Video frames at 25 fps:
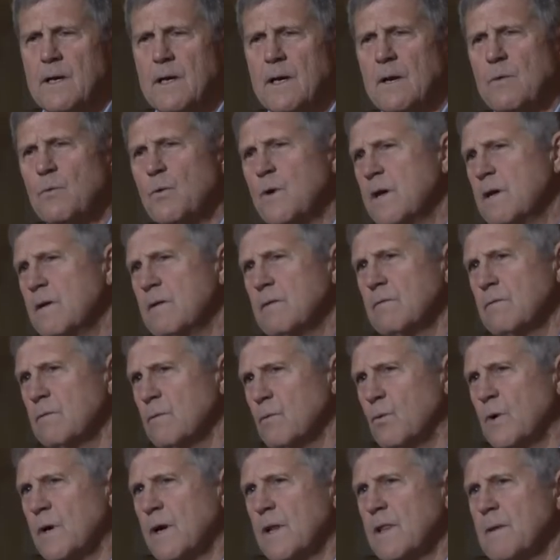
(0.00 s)
And we
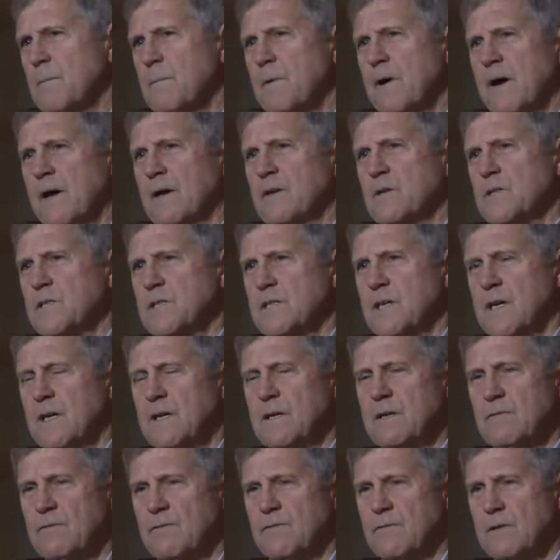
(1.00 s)
one of the models
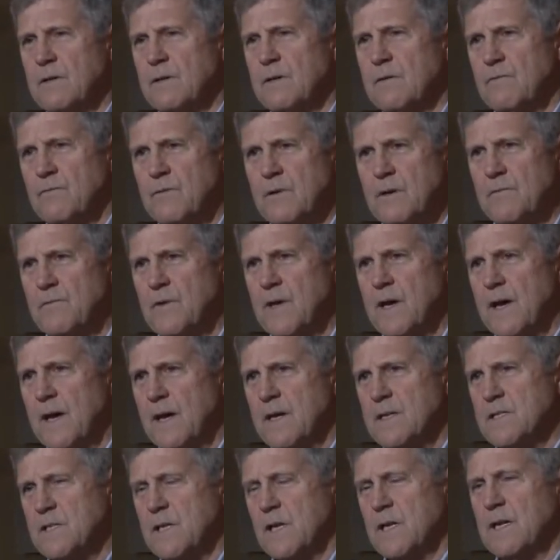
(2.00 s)
said if if, if you
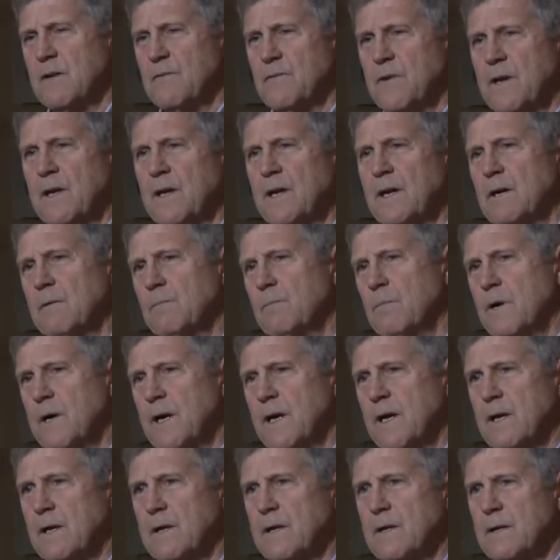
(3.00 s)
had a significant
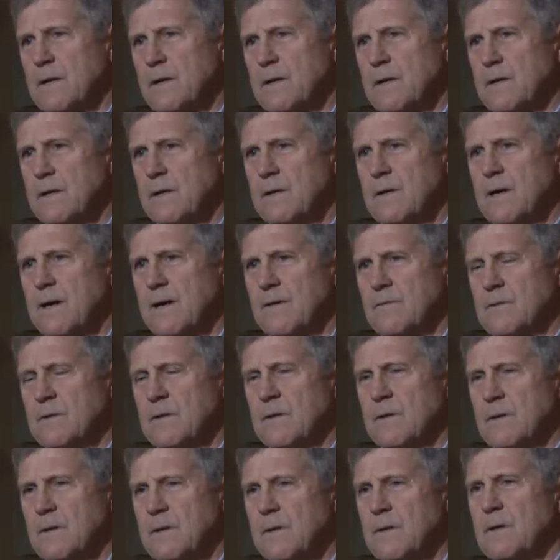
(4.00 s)
outbreak, you'd have
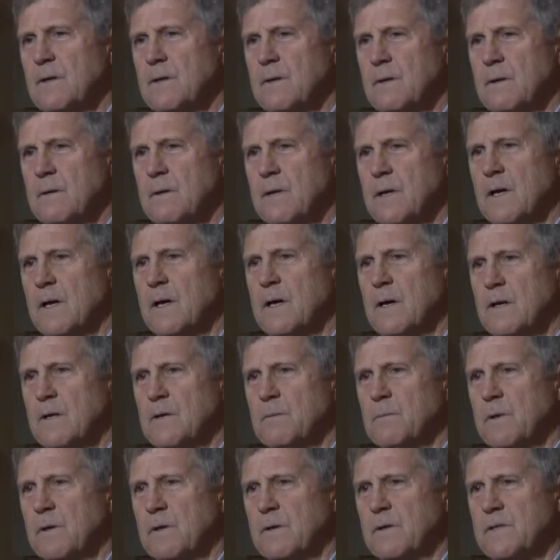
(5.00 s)
to
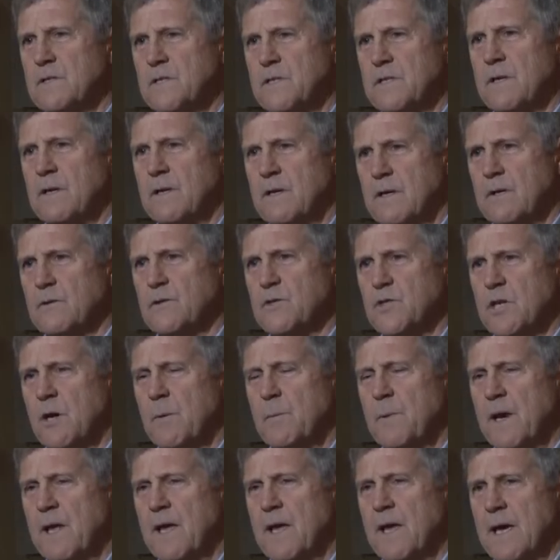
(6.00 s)
ultimately kill so
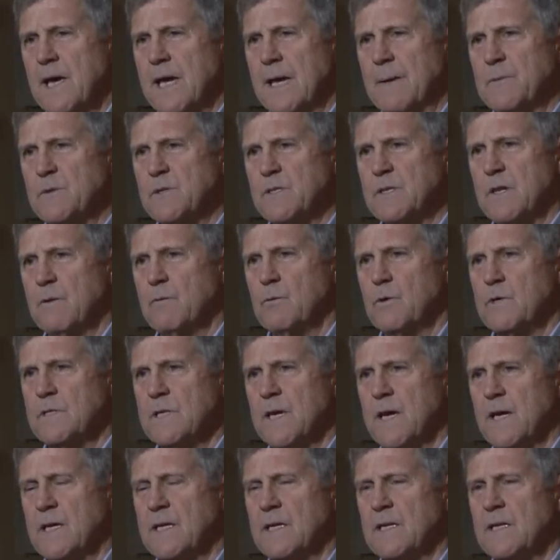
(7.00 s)
many animals that it would
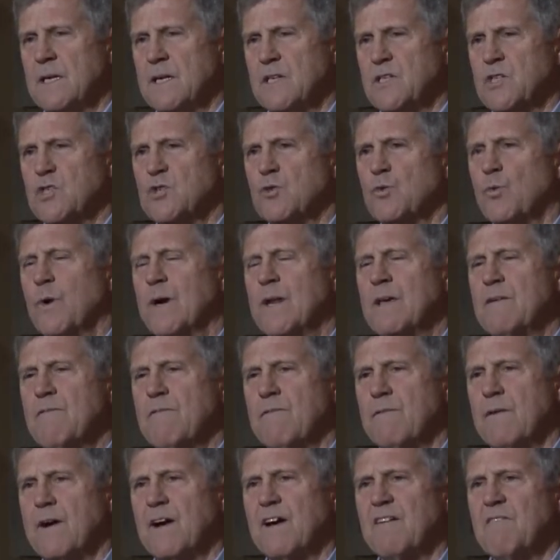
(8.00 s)
take a ditch
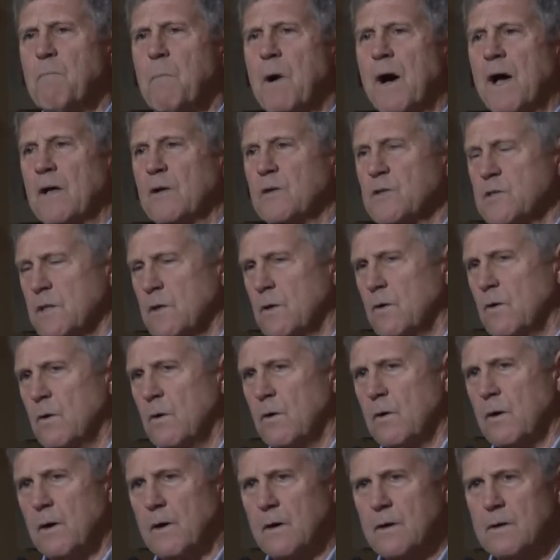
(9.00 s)
25 miles
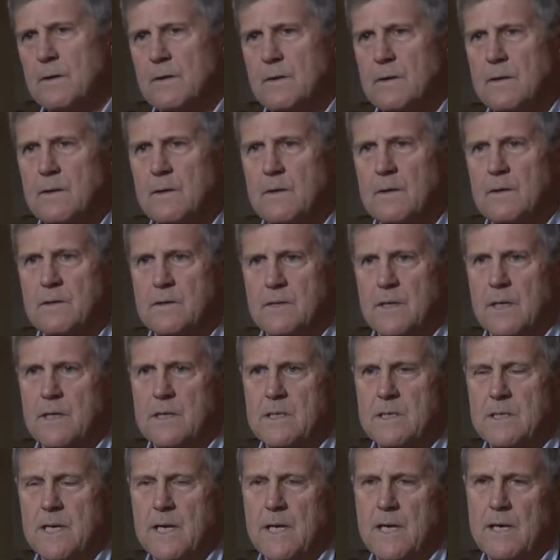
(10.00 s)
long to
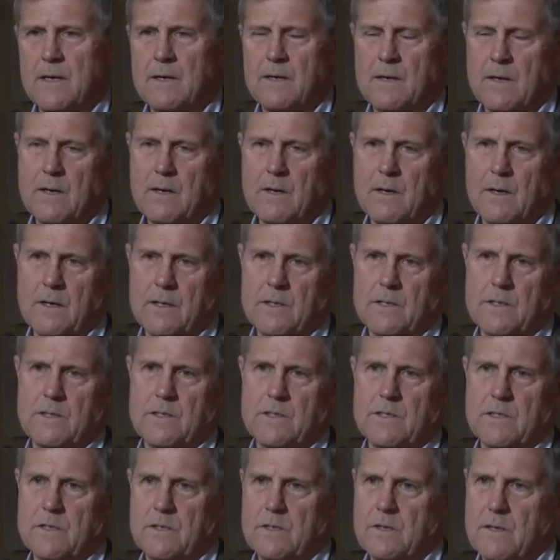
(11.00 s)
contain the
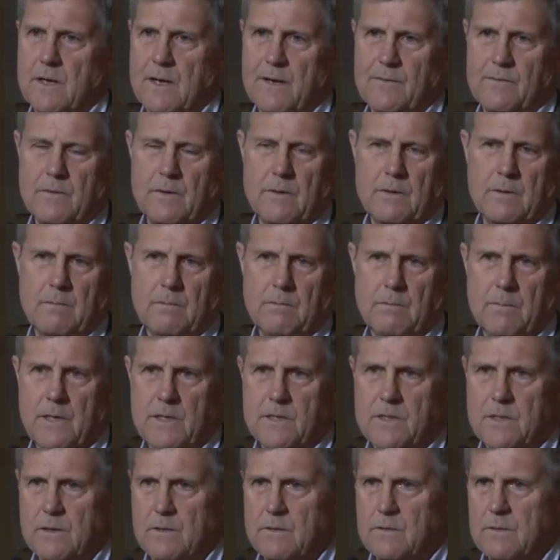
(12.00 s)
carcasses, and you'd have to
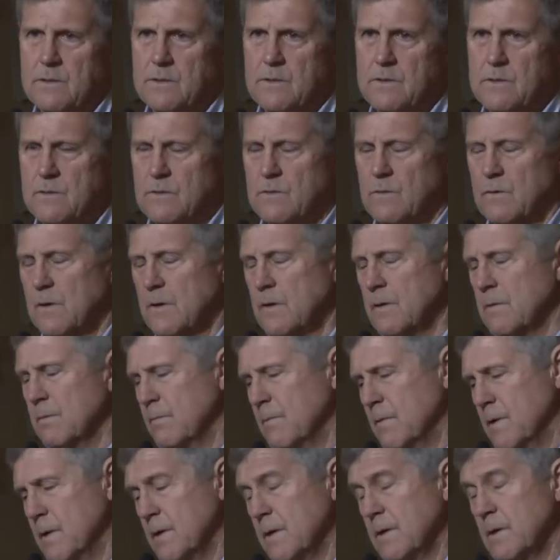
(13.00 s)
basically destroy it,
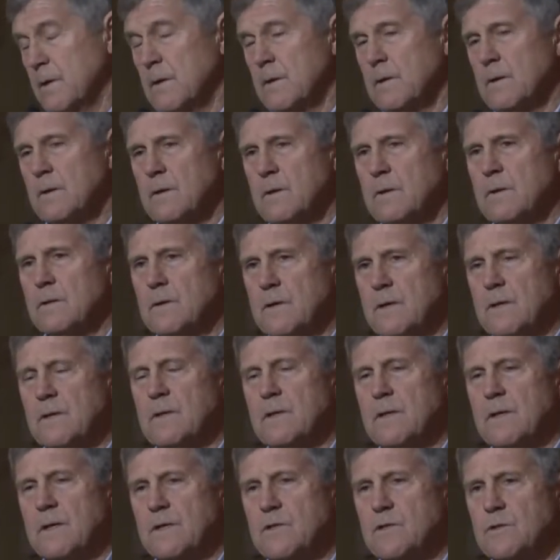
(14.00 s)
you know, in
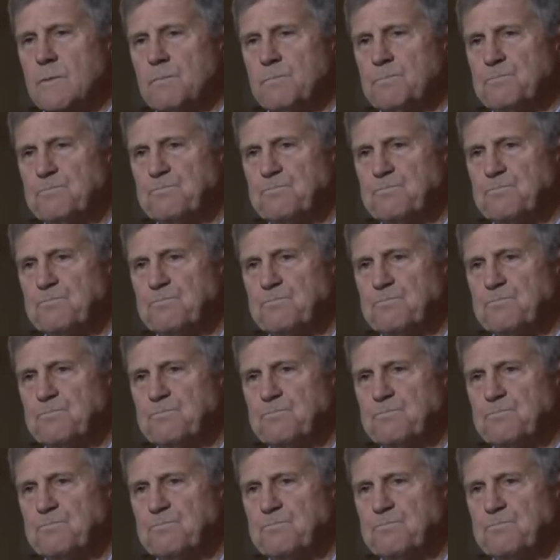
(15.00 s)
the ditch.